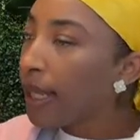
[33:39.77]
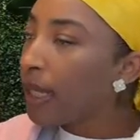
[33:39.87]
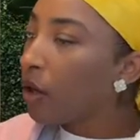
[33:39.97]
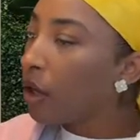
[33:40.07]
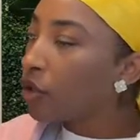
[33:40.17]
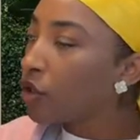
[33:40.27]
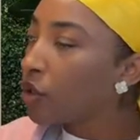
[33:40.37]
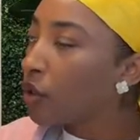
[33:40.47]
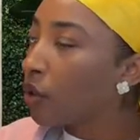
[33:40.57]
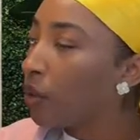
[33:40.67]
He
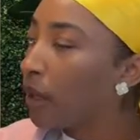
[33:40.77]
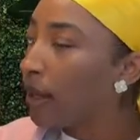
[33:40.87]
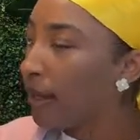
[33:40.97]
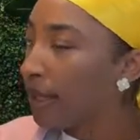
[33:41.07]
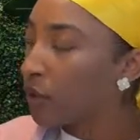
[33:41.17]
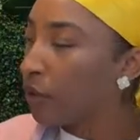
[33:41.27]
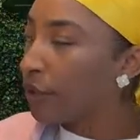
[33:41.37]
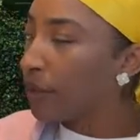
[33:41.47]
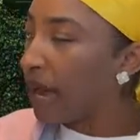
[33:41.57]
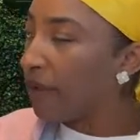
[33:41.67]
also is
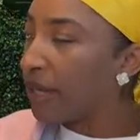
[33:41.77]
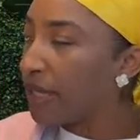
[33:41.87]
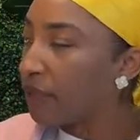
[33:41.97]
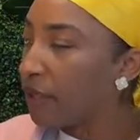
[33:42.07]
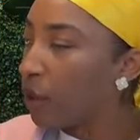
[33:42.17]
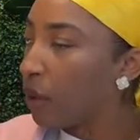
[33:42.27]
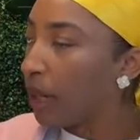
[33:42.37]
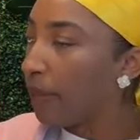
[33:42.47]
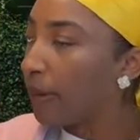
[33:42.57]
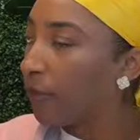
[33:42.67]
going to have his video
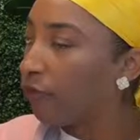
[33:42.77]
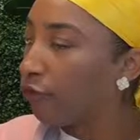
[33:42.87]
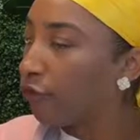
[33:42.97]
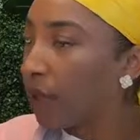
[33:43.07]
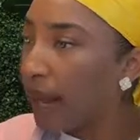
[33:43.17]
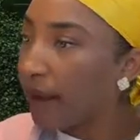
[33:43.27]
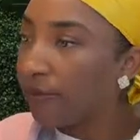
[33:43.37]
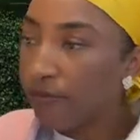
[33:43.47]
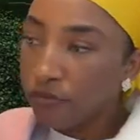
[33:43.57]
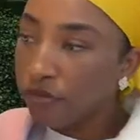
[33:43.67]
up
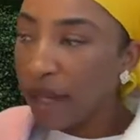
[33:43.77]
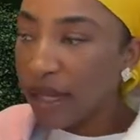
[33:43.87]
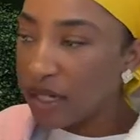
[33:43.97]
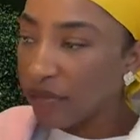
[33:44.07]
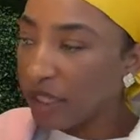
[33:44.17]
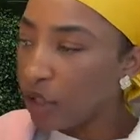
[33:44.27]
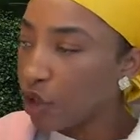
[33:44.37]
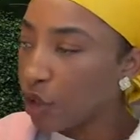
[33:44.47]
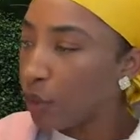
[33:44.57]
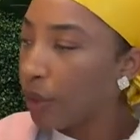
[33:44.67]
like relatively
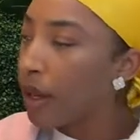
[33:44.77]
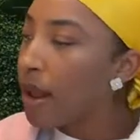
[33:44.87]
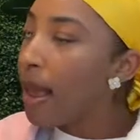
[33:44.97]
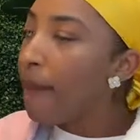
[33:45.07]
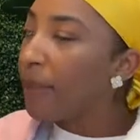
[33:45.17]
soon,